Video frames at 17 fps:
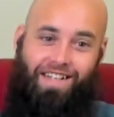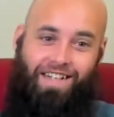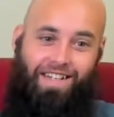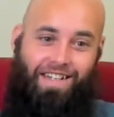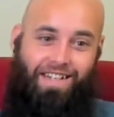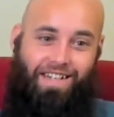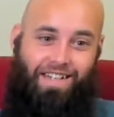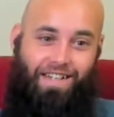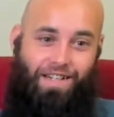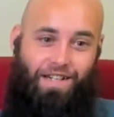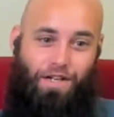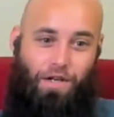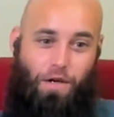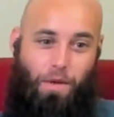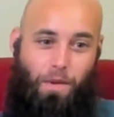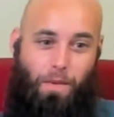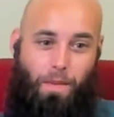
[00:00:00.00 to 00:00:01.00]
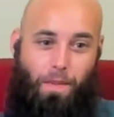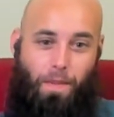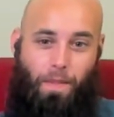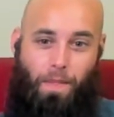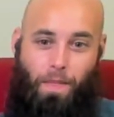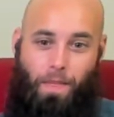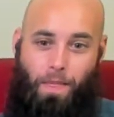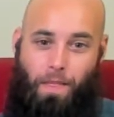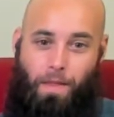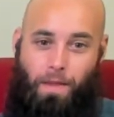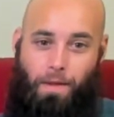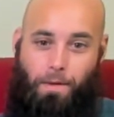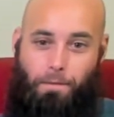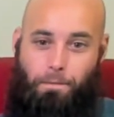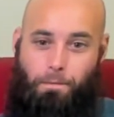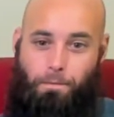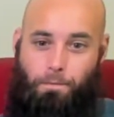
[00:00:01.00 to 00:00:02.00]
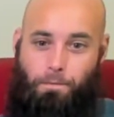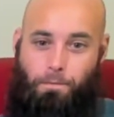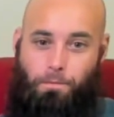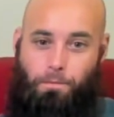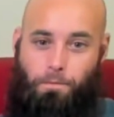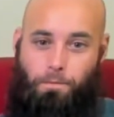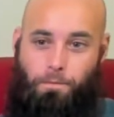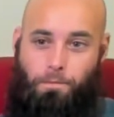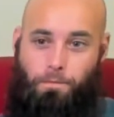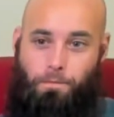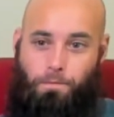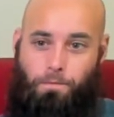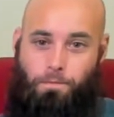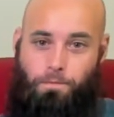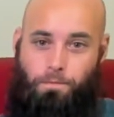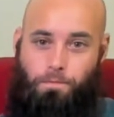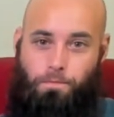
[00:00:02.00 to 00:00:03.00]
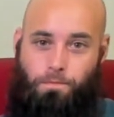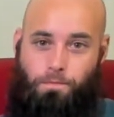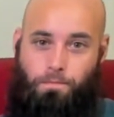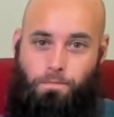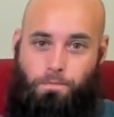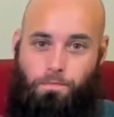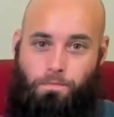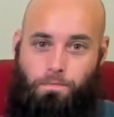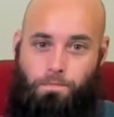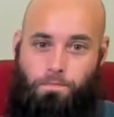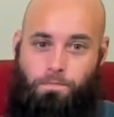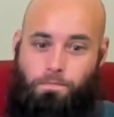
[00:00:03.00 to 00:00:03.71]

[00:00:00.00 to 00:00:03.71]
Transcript: (not speaking)